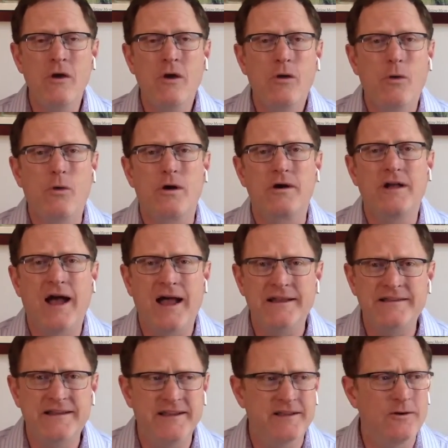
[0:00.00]
or
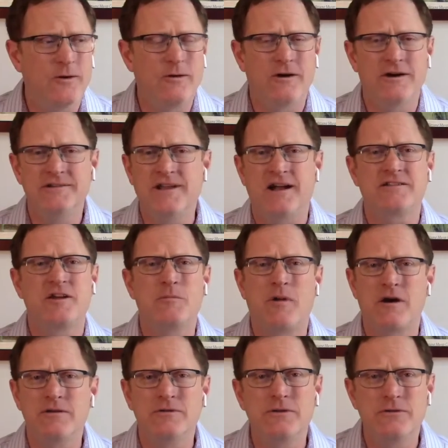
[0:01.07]
Gandhi or Dr.
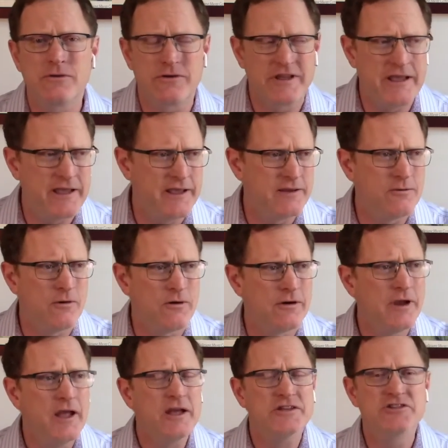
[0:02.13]
Martin Luther King or
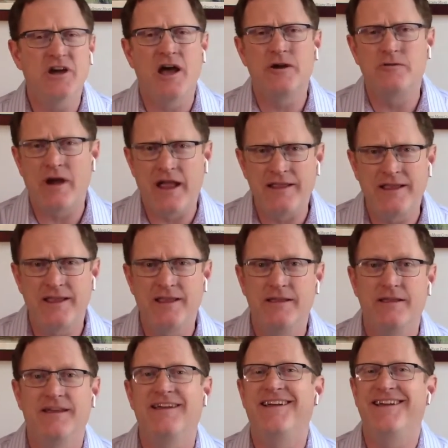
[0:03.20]
John Riley.
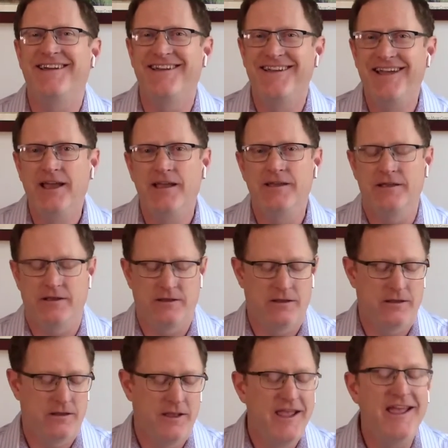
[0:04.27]

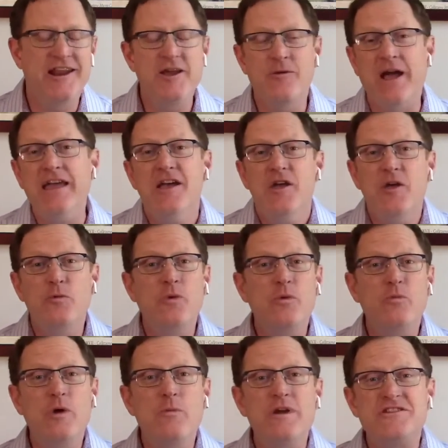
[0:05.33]
Anyway,
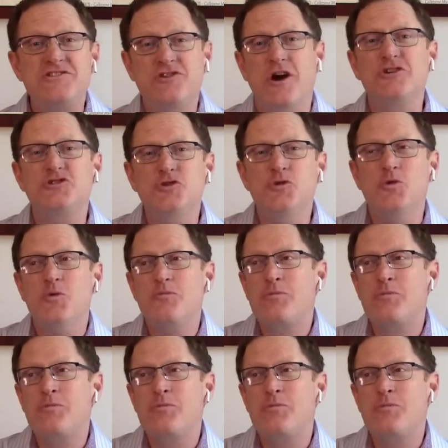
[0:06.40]
when we start to,